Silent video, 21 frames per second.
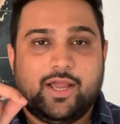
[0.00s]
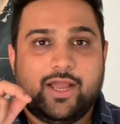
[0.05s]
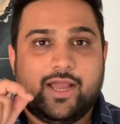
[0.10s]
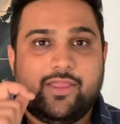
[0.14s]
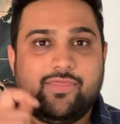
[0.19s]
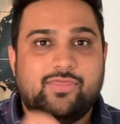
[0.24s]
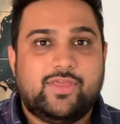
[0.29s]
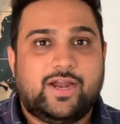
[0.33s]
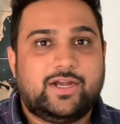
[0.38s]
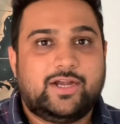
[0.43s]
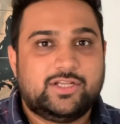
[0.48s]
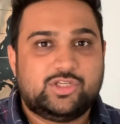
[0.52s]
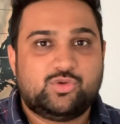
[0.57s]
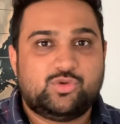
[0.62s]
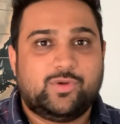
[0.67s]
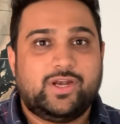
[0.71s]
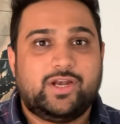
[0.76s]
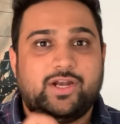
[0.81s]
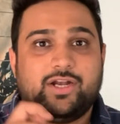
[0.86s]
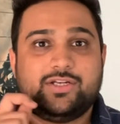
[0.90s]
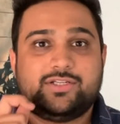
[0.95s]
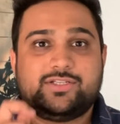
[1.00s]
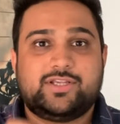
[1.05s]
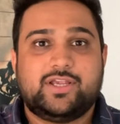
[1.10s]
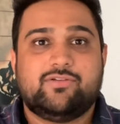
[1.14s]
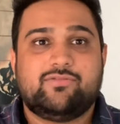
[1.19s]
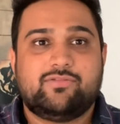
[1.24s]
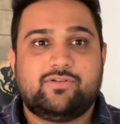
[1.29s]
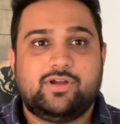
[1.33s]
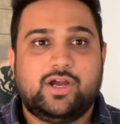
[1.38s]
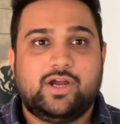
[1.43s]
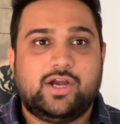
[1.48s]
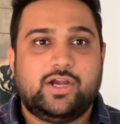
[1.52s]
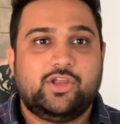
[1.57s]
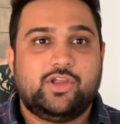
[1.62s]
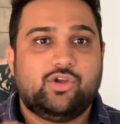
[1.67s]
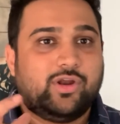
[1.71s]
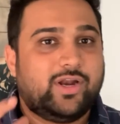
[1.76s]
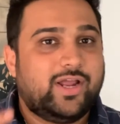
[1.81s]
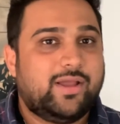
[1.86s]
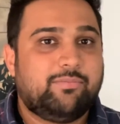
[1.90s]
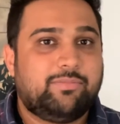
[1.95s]
and that is where it will safeguard
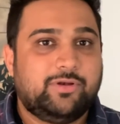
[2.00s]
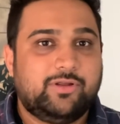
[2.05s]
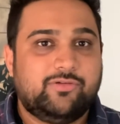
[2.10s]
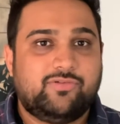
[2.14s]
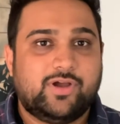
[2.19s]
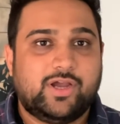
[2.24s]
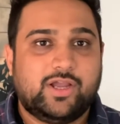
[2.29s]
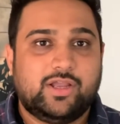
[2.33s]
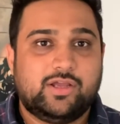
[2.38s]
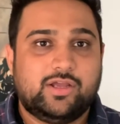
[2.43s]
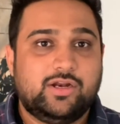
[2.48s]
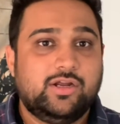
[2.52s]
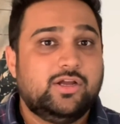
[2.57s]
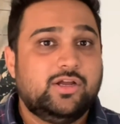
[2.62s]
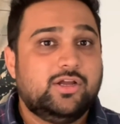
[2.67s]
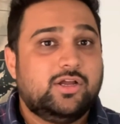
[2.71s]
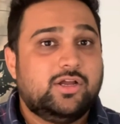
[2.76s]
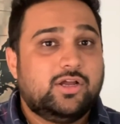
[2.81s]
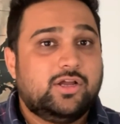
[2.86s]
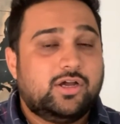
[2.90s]
your amplifier